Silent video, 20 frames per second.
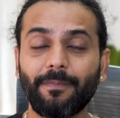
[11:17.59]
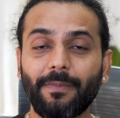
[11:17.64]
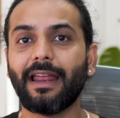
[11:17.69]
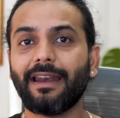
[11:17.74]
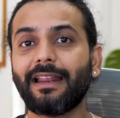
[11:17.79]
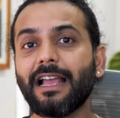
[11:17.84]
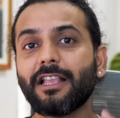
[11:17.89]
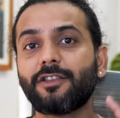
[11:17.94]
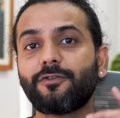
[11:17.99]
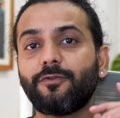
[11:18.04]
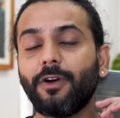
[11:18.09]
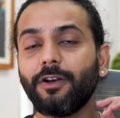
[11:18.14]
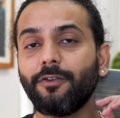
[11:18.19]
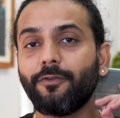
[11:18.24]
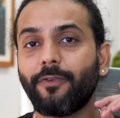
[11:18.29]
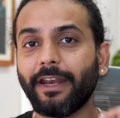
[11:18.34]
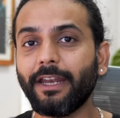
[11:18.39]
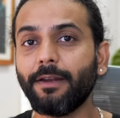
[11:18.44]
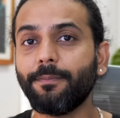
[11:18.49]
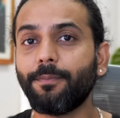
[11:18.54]
And guys,
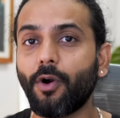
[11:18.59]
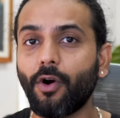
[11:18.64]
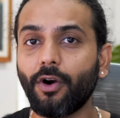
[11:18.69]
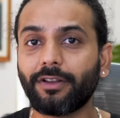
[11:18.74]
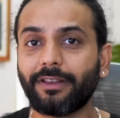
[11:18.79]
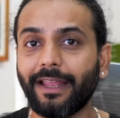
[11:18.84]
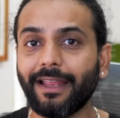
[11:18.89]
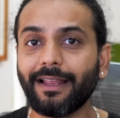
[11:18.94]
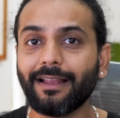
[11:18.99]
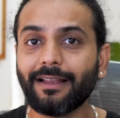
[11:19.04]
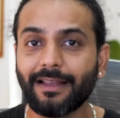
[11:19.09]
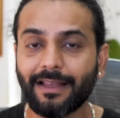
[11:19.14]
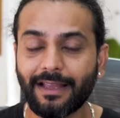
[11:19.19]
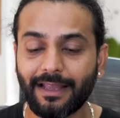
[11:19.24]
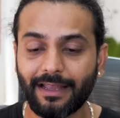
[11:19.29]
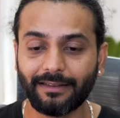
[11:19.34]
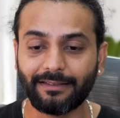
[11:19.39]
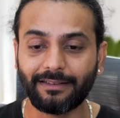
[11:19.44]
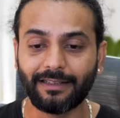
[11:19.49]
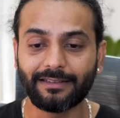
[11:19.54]
one very important thing,
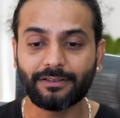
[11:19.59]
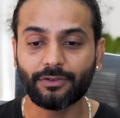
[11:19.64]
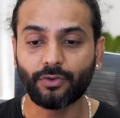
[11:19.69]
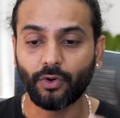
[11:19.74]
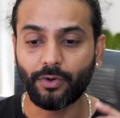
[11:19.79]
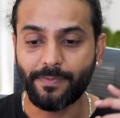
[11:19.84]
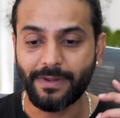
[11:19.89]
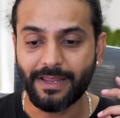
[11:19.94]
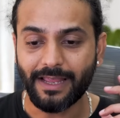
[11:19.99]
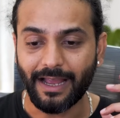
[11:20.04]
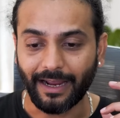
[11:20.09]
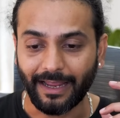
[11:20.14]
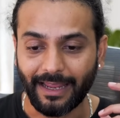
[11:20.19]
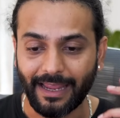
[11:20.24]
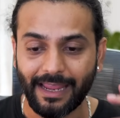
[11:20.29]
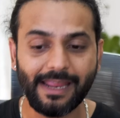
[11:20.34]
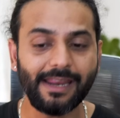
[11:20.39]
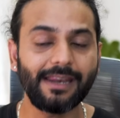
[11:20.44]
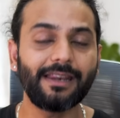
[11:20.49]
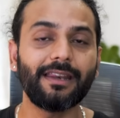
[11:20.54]
this could be
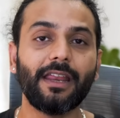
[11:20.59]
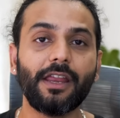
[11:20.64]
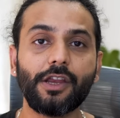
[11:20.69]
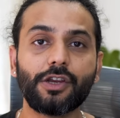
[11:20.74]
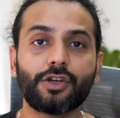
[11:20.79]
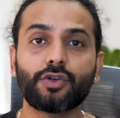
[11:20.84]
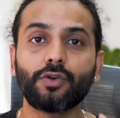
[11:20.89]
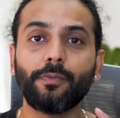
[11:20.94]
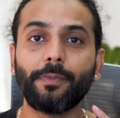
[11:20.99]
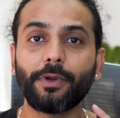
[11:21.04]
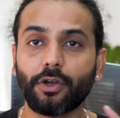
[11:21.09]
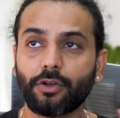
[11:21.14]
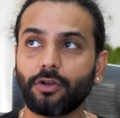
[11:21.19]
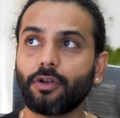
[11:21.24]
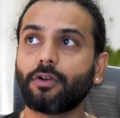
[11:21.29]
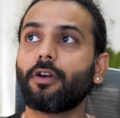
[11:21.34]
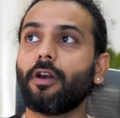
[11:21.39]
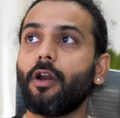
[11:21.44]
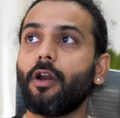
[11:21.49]
again a issue because of